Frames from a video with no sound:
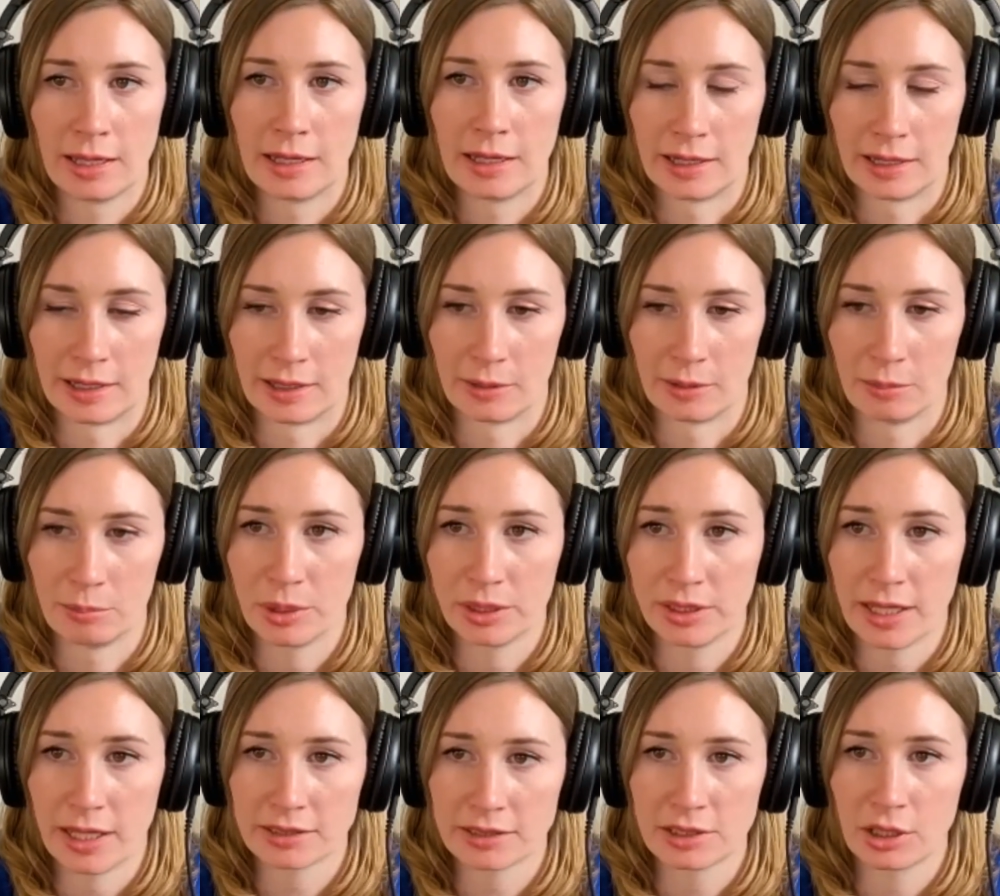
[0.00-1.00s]
But
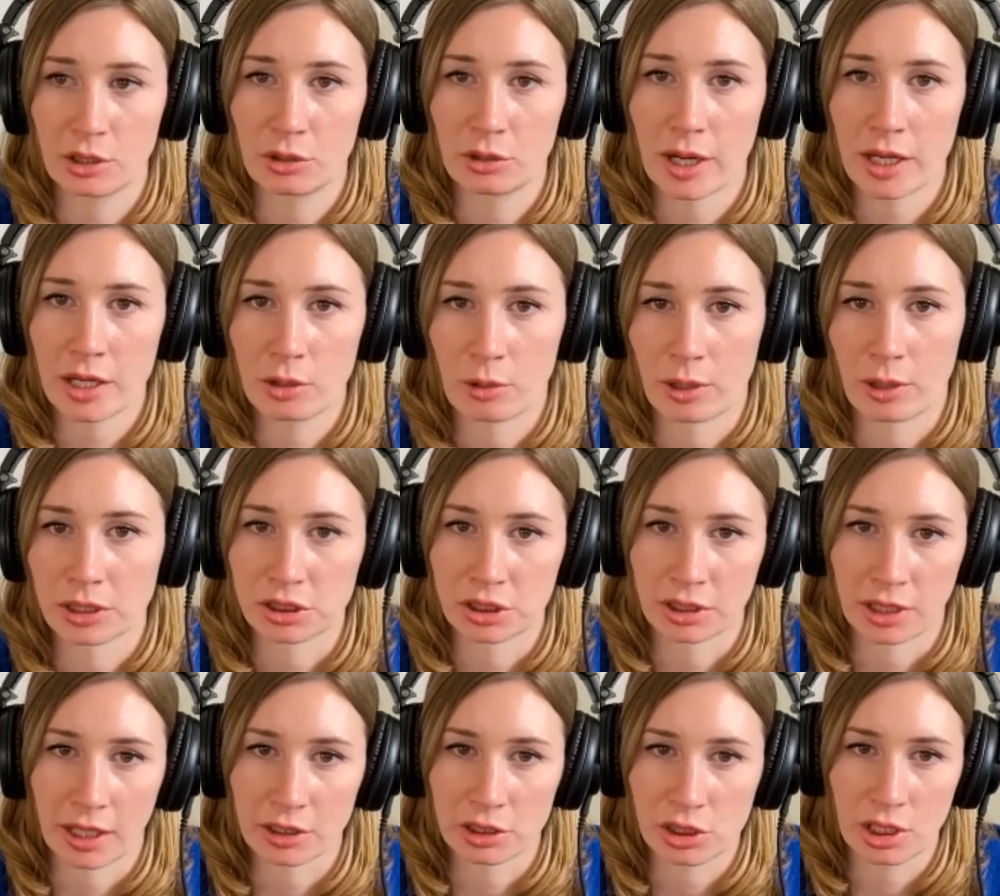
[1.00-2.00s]
that's a great question.
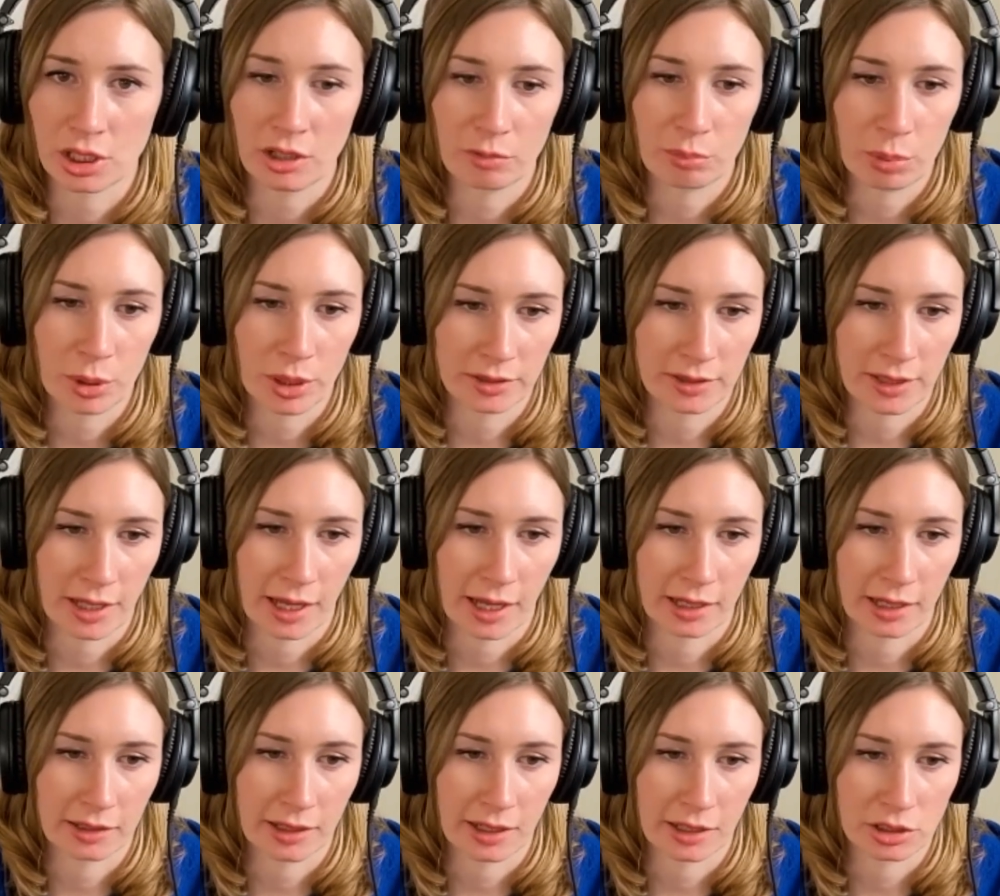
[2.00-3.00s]
I should have put
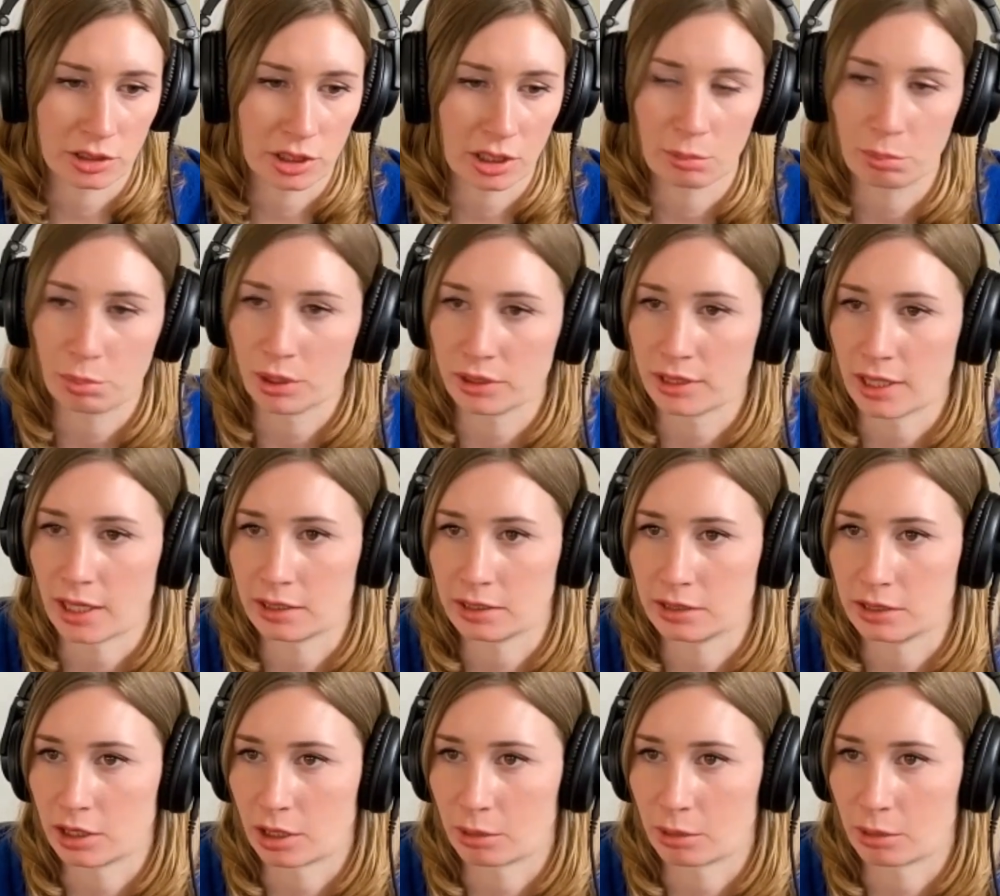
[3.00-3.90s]
that in here.